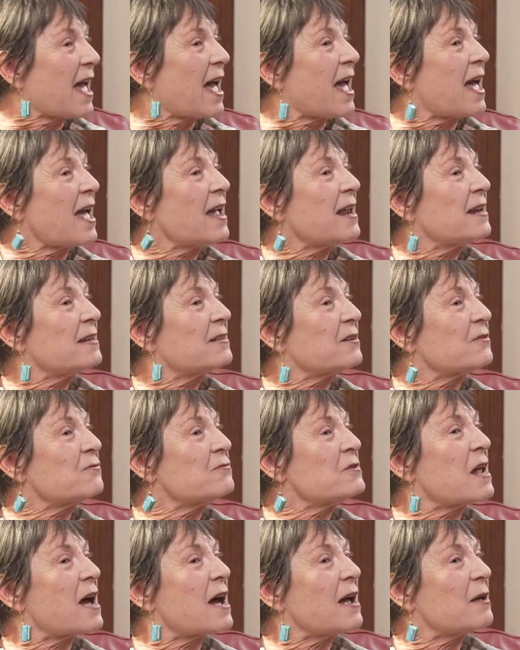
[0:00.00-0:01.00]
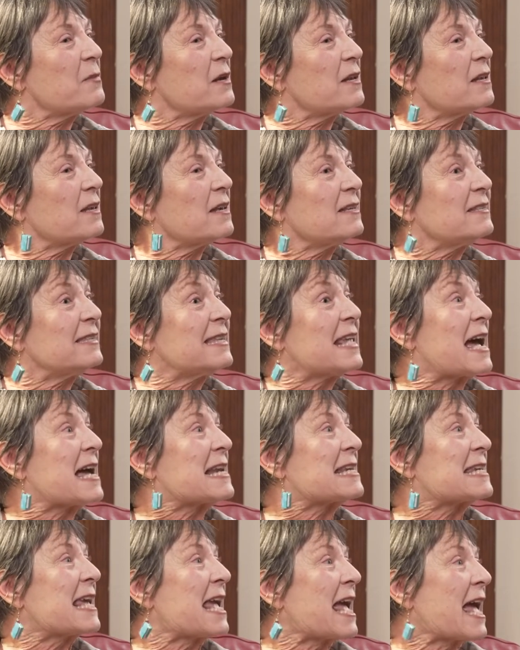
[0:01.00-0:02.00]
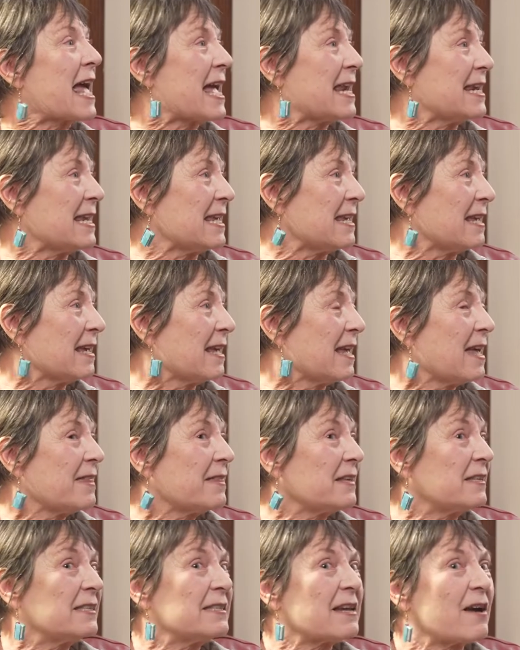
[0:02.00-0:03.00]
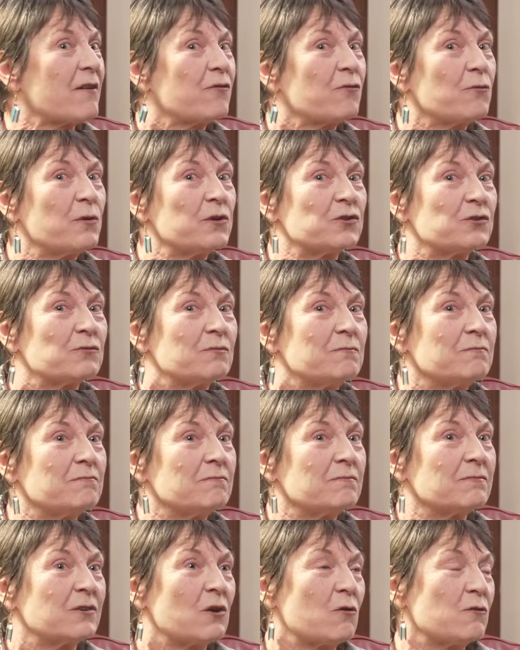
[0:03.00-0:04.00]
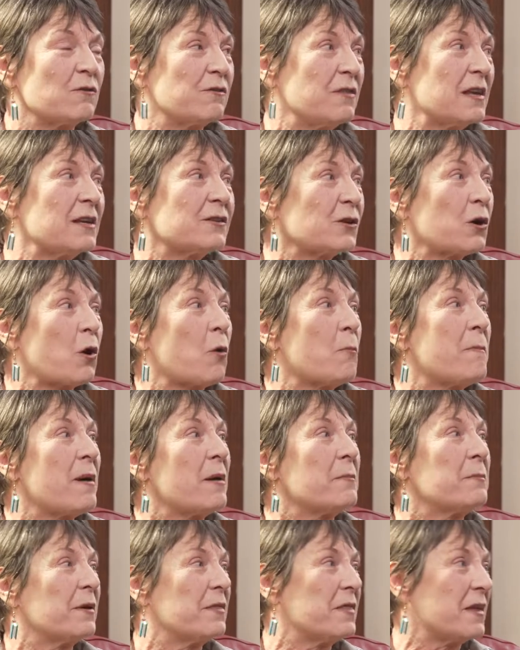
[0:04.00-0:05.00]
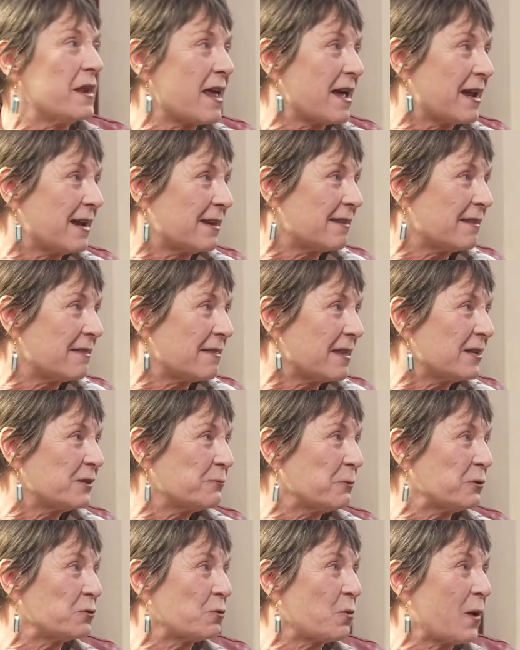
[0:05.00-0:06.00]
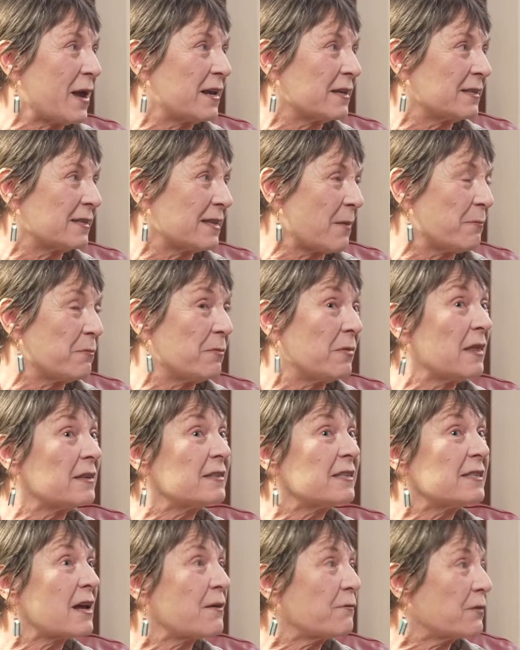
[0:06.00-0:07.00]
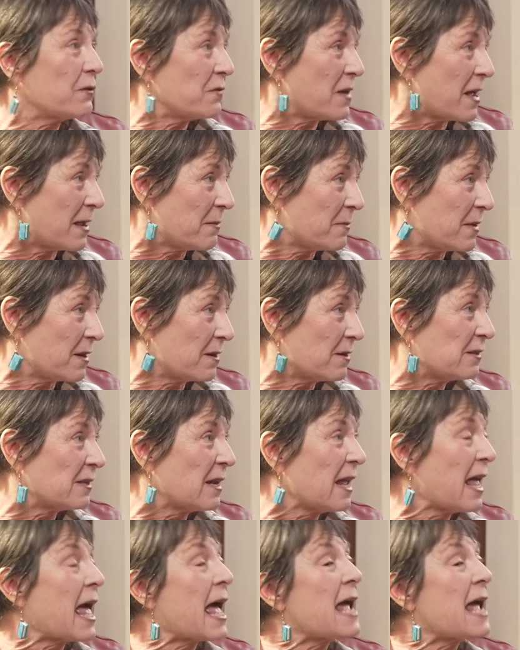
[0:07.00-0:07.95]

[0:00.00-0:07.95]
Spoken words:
And unheimlich is the uncanny, the stuff things that go bump in the night, the things which wake us up, the stuff of nightmares.